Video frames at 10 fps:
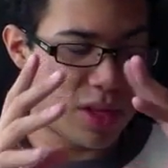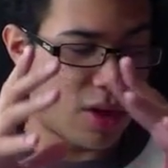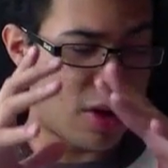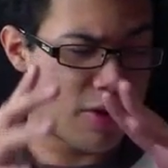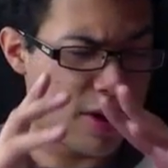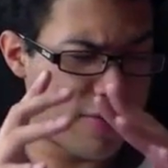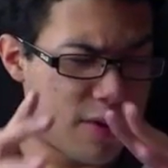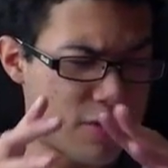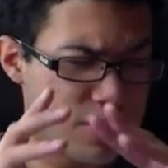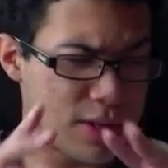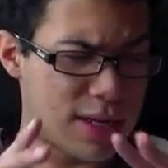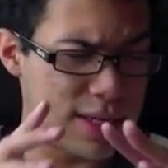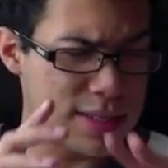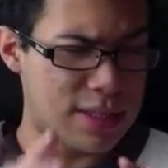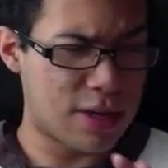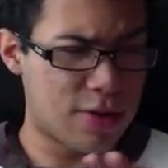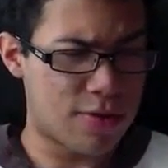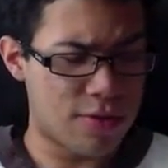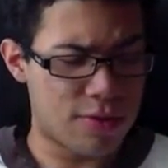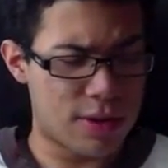the autograph voucher line
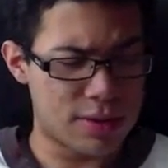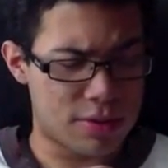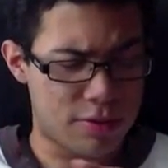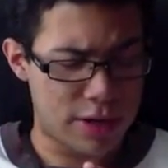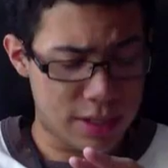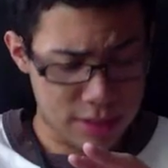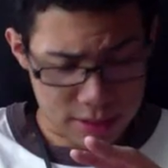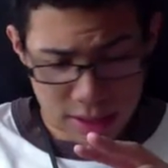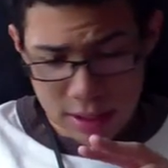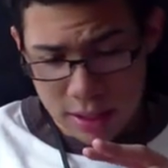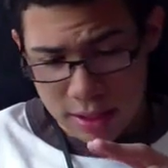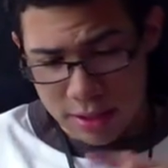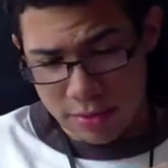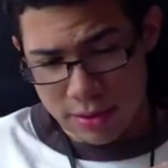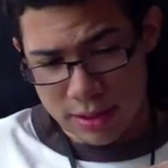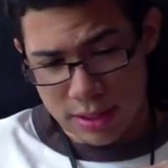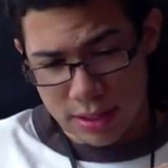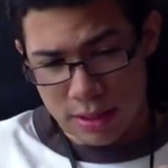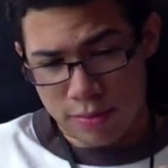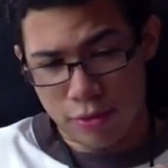itself was horrendous. There was
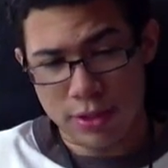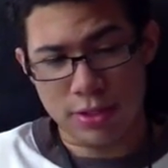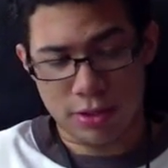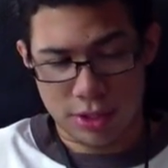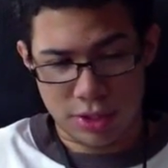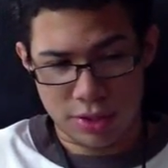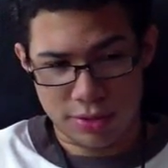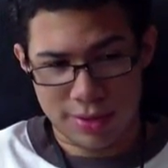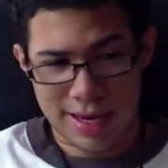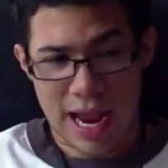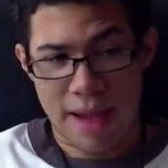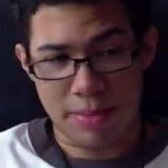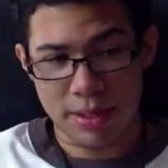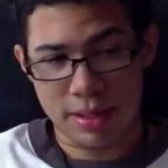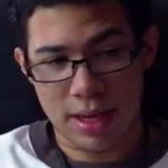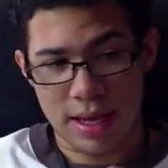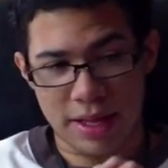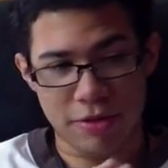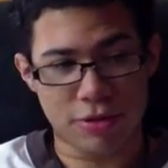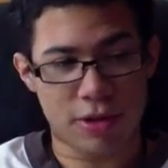a printer issue that happened,
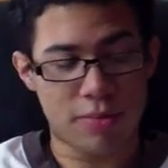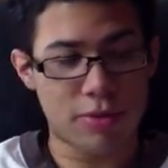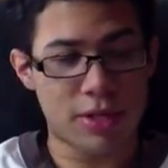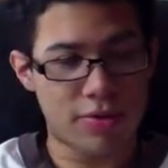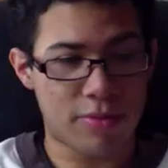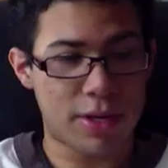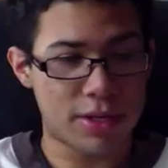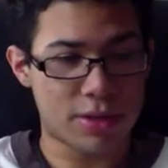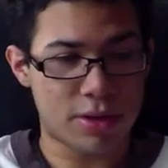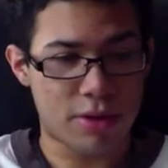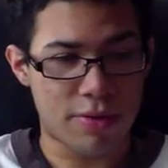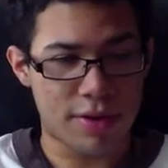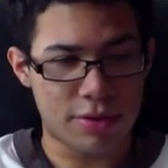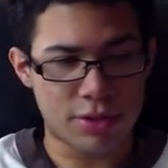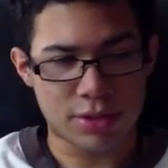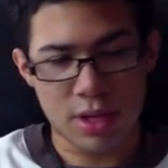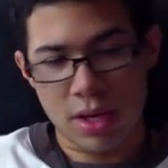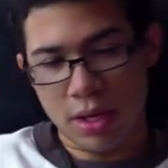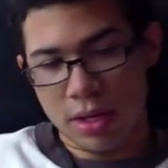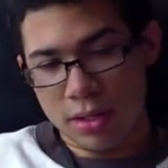and they were trying to print everybody's autograph vouchers.
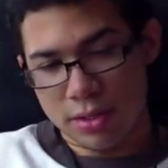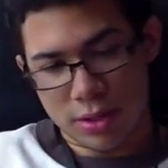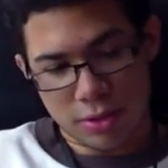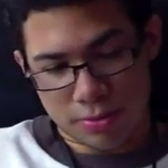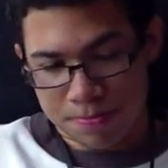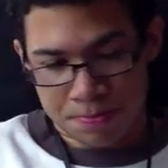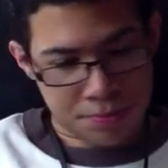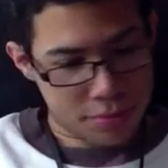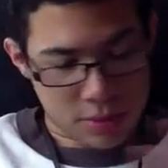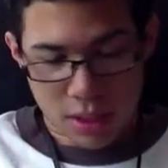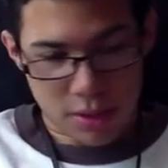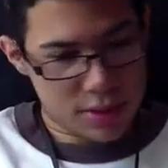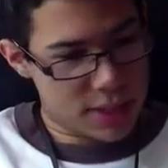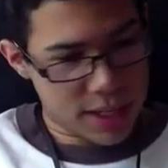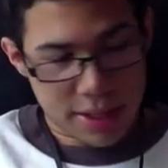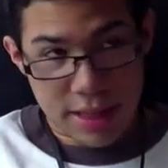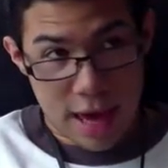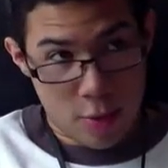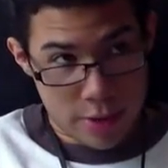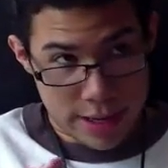So the second
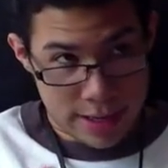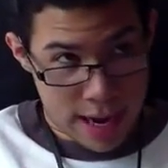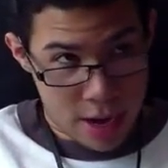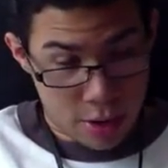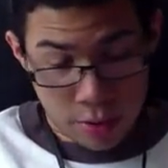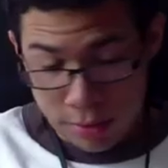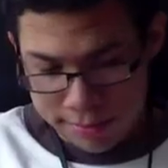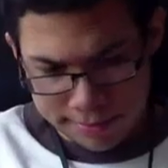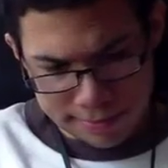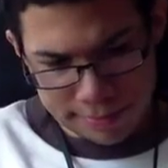that went down,